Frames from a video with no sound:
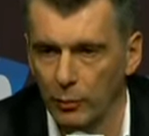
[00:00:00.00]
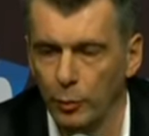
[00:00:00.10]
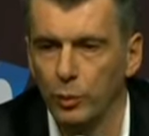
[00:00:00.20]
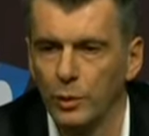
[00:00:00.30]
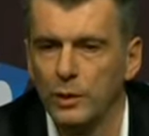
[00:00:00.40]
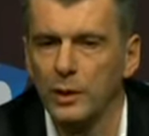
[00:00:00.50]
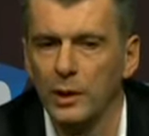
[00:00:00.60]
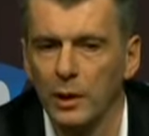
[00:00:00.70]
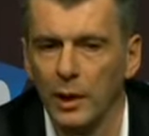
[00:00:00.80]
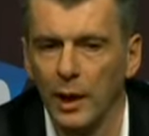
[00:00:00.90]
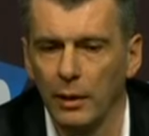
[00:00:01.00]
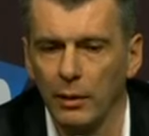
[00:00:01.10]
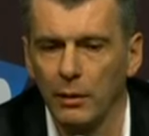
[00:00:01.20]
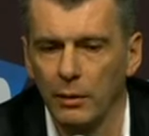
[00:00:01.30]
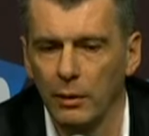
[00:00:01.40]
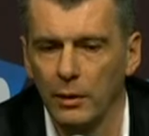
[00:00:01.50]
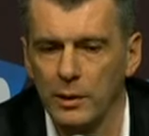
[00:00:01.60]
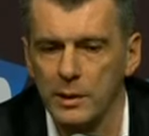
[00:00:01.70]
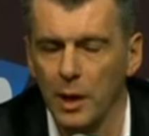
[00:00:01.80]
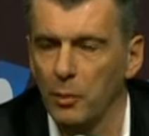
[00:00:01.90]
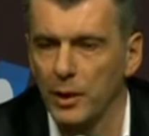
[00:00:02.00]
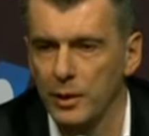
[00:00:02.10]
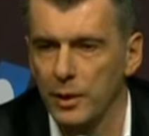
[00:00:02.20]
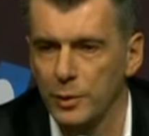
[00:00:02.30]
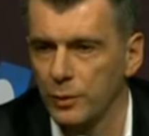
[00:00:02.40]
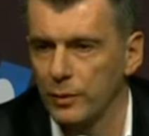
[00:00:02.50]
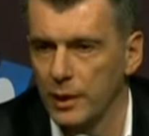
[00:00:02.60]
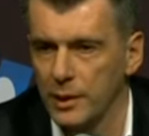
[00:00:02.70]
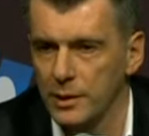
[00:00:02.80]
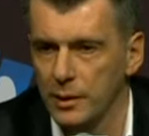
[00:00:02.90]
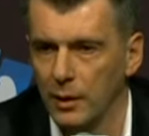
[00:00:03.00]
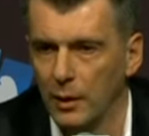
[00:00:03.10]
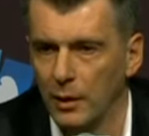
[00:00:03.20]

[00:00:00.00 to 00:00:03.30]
We put uh, like uh, some ideas on the list.